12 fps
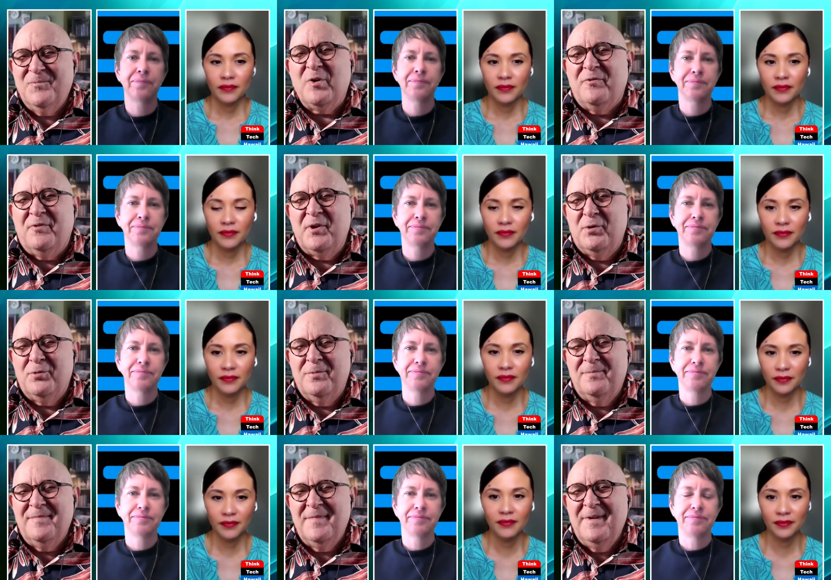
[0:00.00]
Speaker 1: Good for
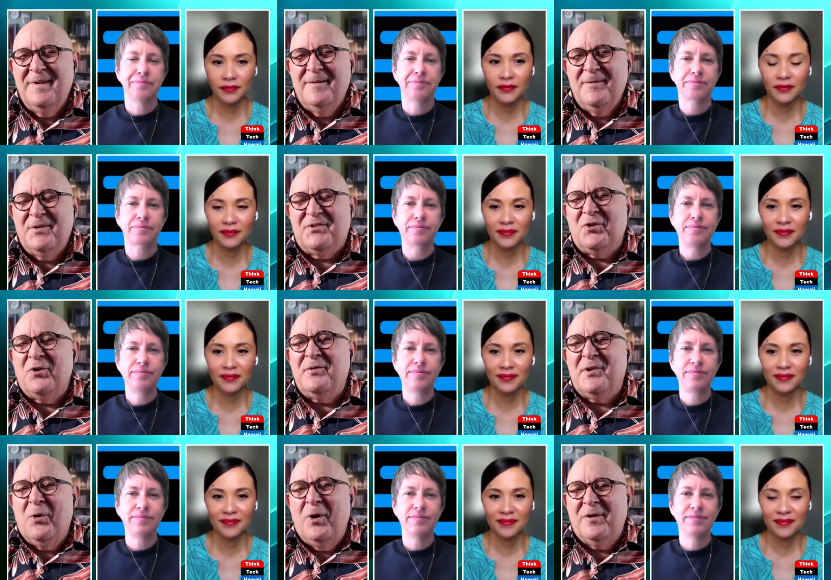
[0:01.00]
you. You're
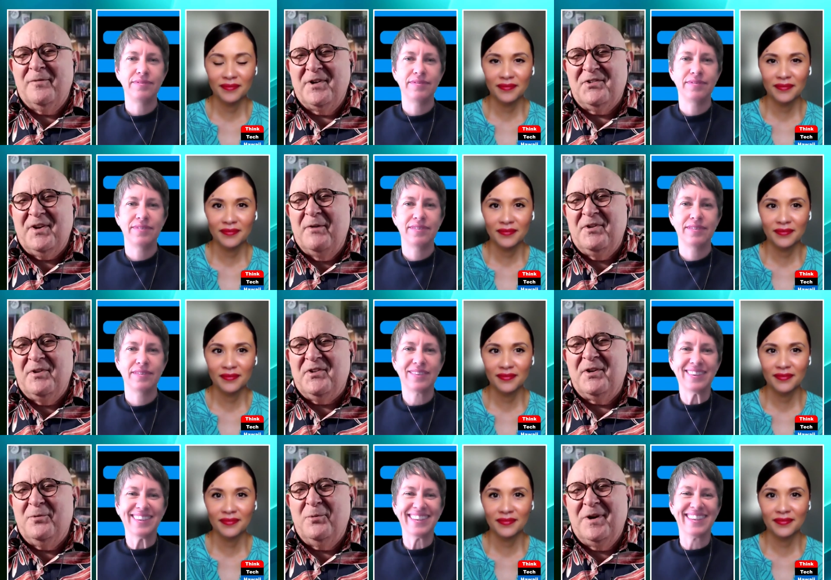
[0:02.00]
serving all of us, every
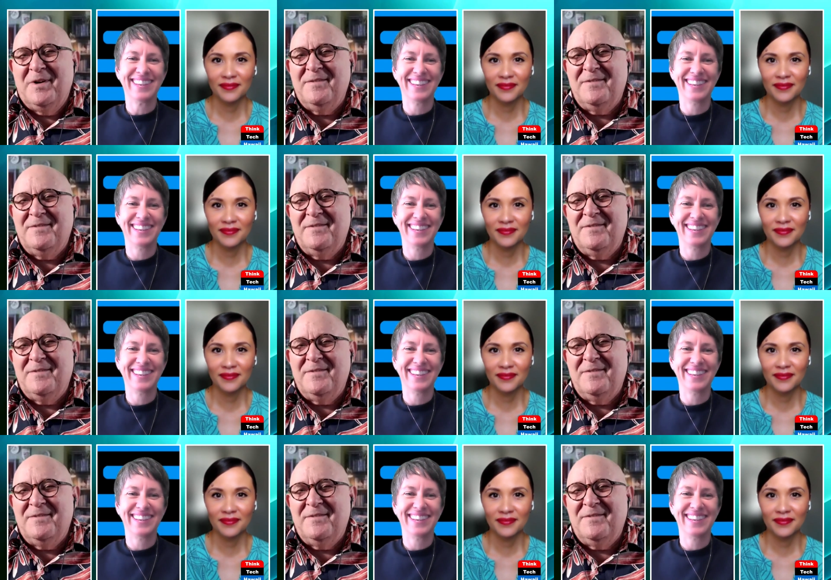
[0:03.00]
single one.